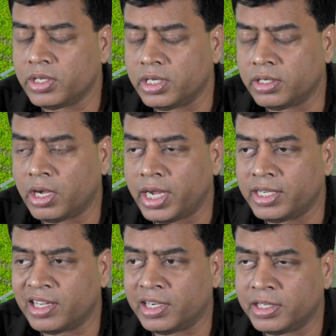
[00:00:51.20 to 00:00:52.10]

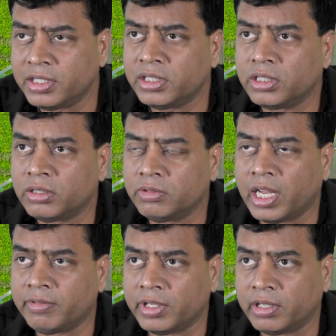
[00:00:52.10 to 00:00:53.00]
In addition to
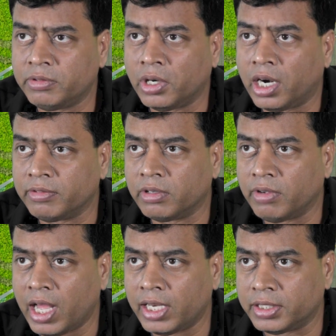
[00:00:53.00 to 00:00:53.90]
that, we give you a hardware
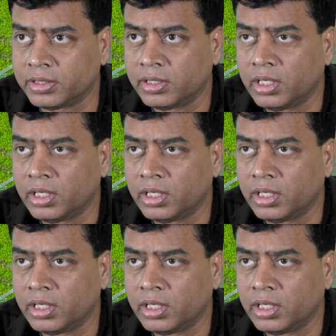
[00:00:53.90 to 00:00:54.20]
wallet,